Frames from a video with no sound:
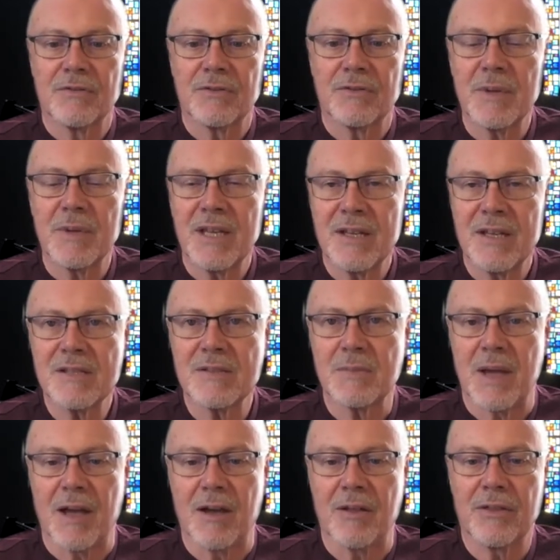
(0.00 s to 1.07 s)
From his
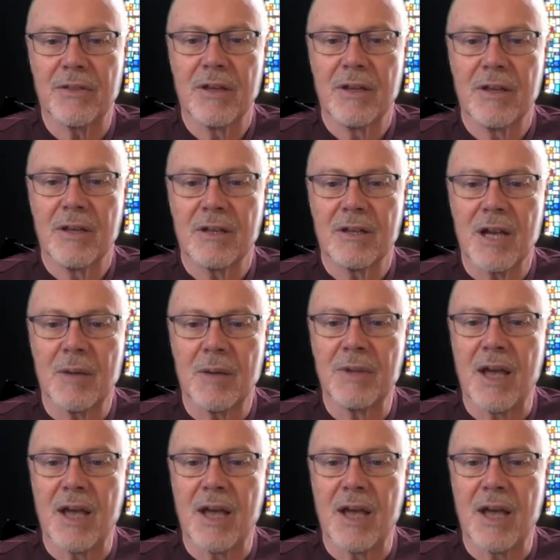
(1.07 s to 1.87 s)
mouth come